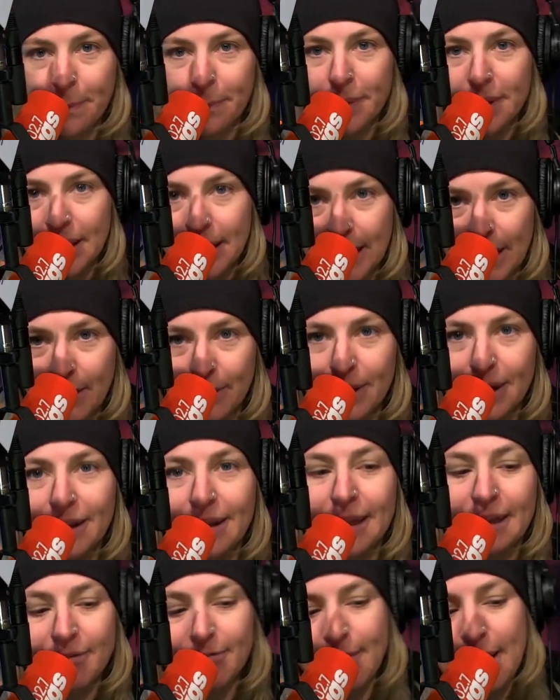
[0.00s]
you know, he'll
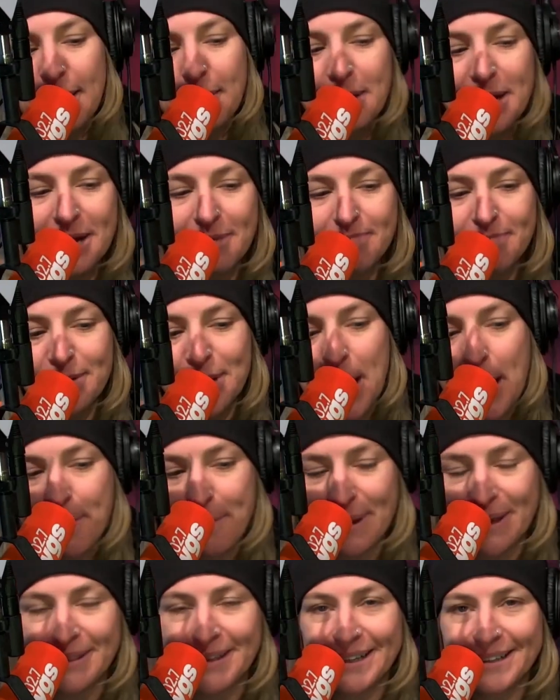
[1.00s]
leave maybe a cup
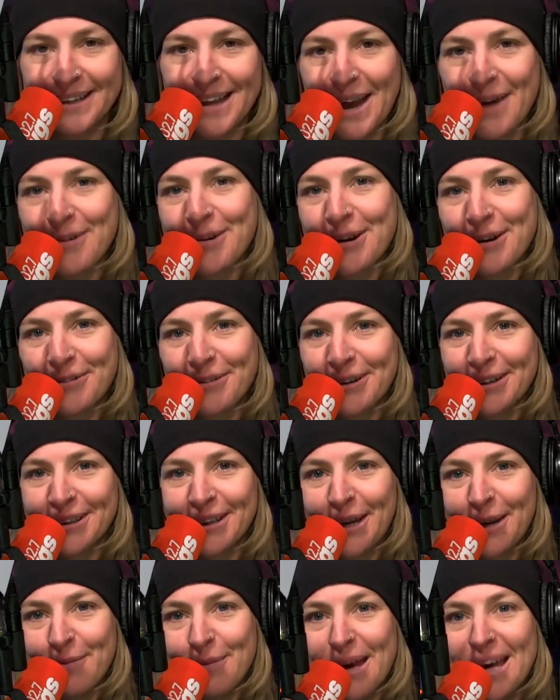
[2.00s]
on the counter for a
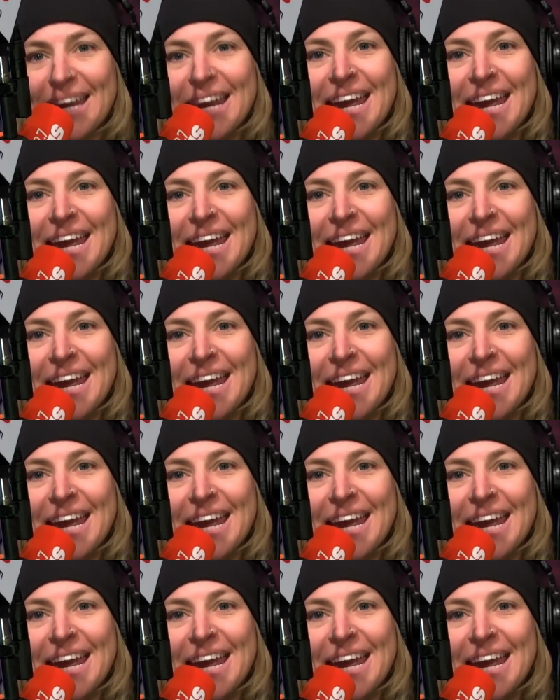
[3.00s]
little bit.